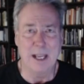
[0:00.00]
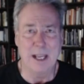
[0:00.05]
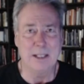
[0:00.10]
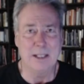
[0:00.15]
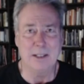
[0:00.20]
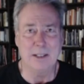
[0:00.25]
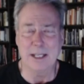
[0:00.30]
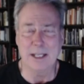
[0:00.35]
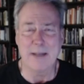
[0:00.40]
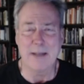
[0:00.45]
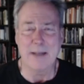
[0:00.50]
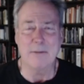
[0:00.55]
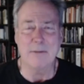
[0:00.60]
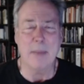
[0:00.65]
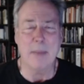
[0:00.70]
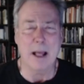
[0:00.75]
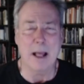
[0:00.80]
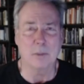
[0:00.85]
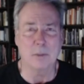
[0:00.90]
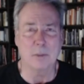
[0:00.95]
he said to have a
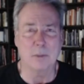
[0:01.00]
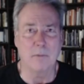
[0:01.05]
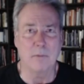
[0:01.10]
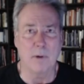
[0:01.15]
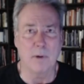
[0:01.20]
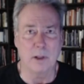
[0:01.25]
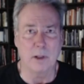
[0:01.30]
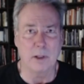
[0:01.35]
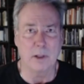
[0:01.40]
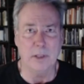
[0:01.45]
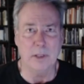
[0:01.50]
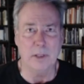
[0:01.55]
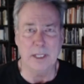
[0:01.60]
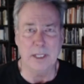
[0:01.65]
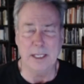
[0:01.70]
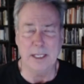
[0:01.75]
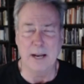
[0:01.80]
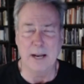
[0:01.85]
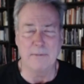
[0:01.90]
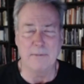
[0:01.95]
balanced portfolio, you
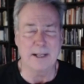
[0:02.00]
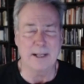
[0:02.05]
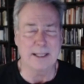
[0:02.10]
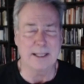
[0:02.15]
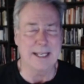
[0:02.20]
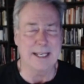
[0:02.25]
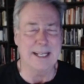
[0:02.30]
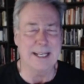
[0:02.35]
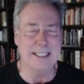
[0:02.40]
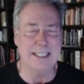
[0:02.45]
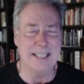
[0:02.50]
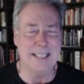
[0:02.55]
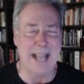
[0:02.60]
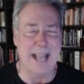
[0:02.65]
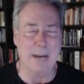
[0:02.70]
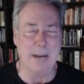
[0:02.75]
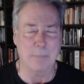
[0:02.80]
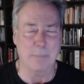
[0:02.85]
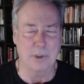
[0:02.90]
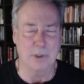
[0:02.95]
need, and I forget the
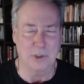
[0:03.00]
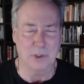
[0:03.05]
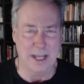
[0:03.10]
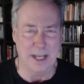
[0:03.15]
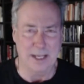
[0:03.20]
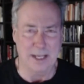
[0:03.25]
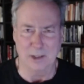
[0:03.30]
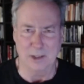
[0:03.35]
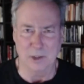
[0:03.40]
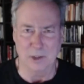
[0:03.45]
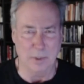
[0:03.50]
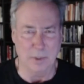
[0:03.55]
exact percentages,